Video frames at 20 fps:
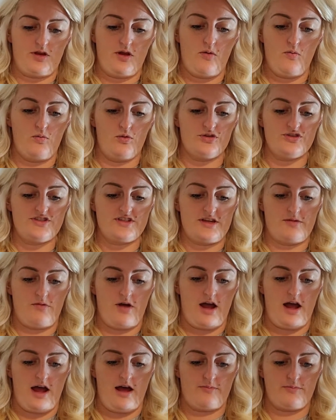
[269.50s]
We'll see what
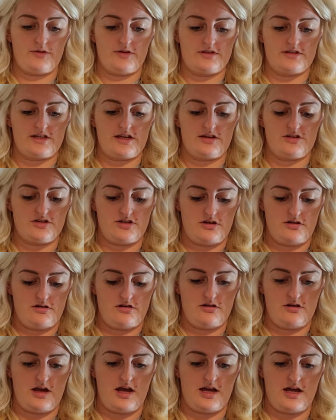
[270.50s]
happens. I'll show you
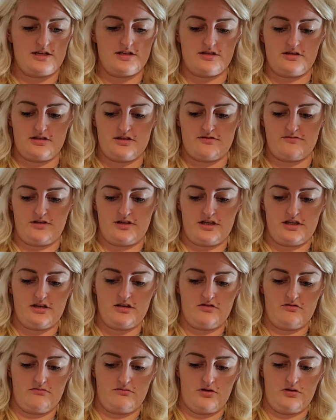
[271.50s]
guys these really
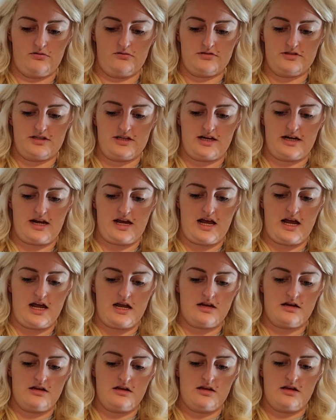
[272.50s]
cute molds that I got.
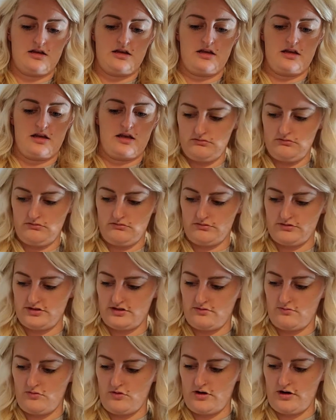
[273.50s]
Ooh,
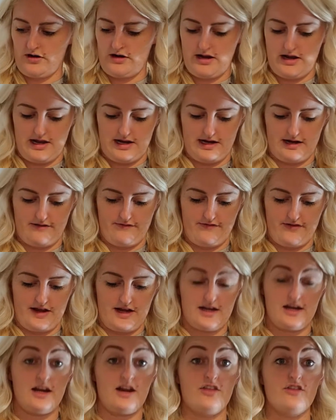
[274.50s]
somewhere I gotta find
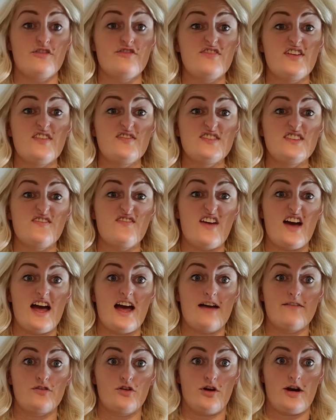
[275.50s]
another
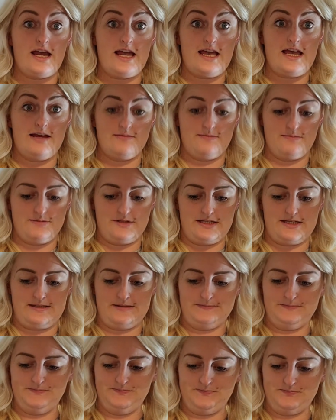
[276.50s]
55 grams.
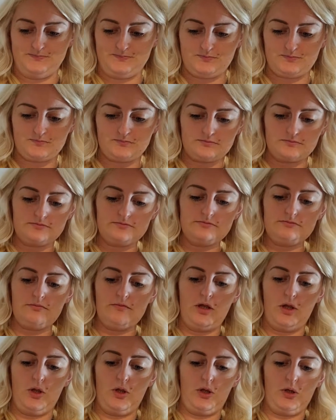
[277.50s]

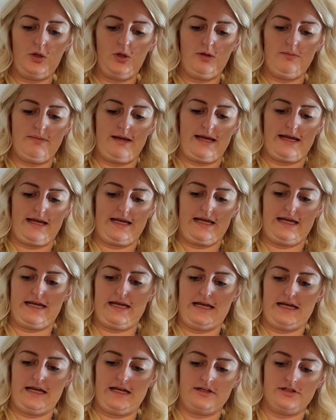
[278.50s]
Oh my
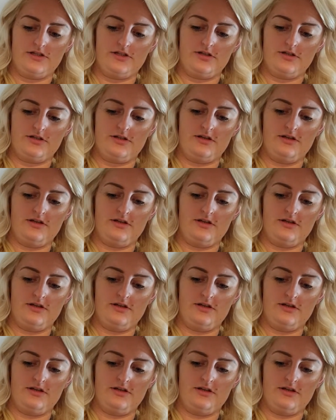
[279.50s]
gosh.